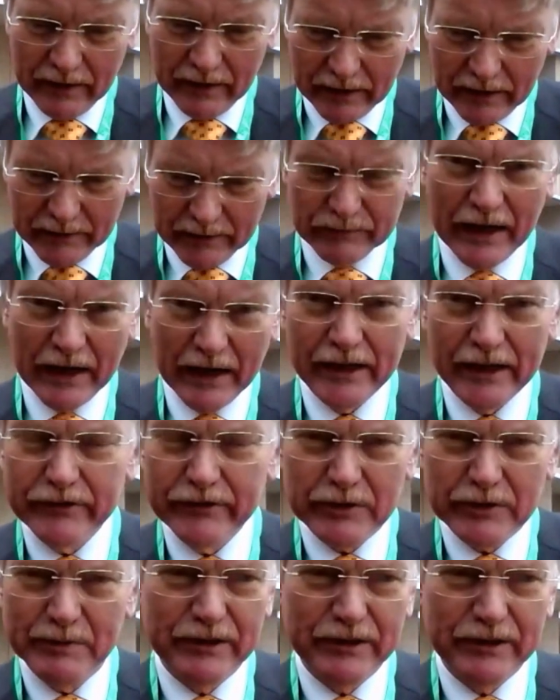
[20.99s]
I've
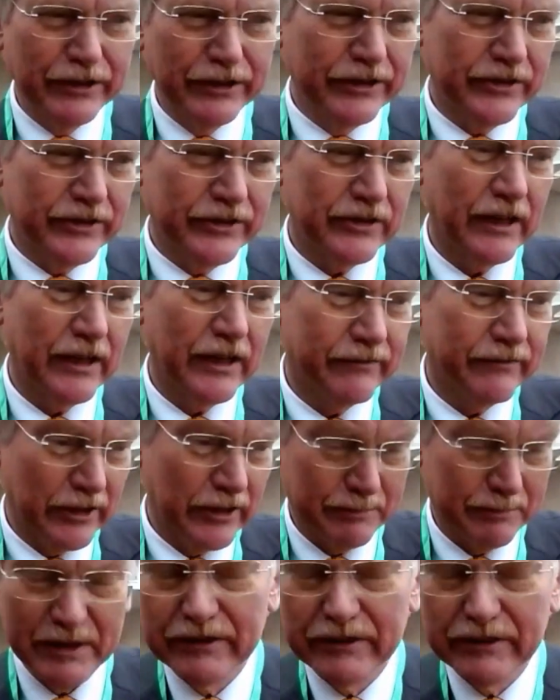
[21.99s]
experienced
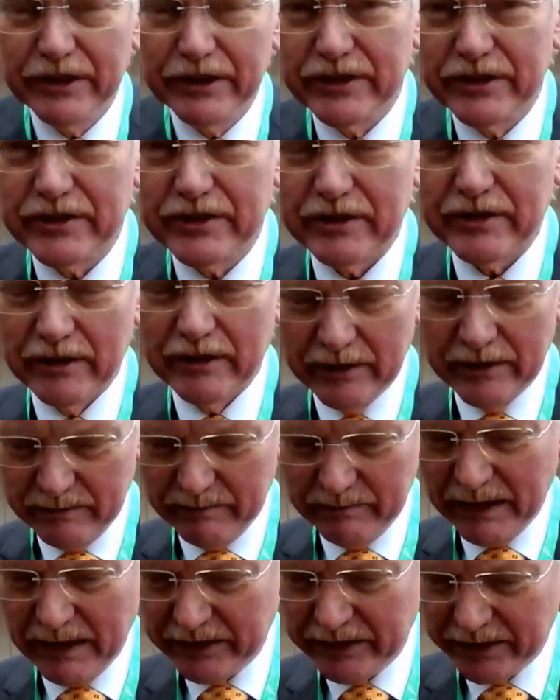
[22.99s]

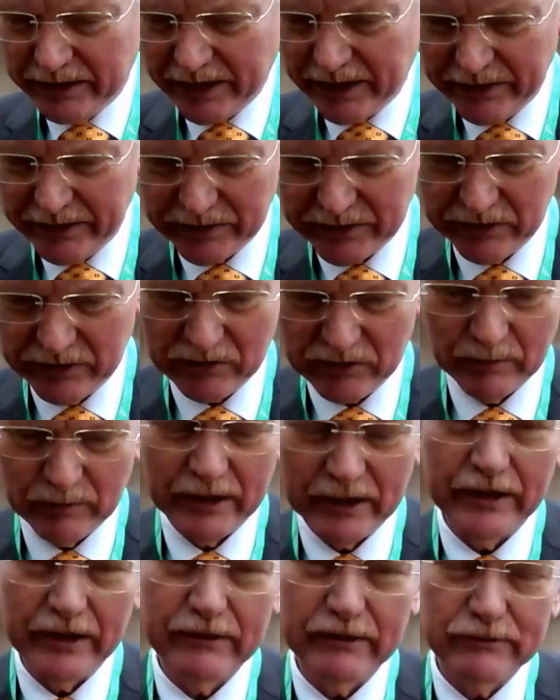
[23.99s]
many cases
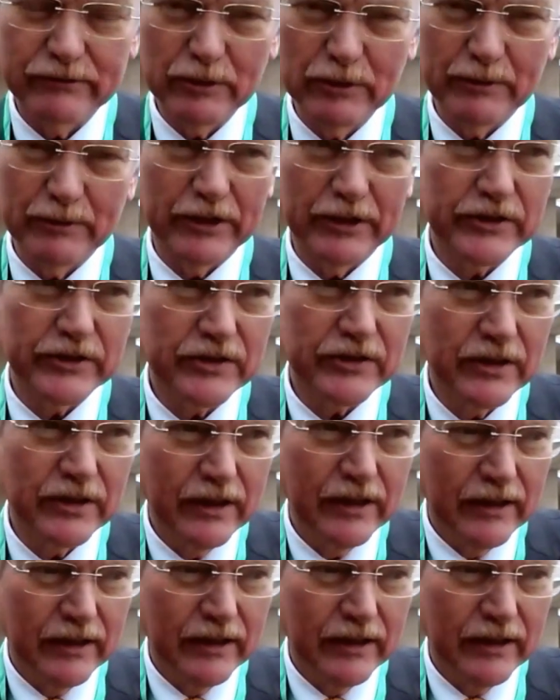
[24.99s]
where robots,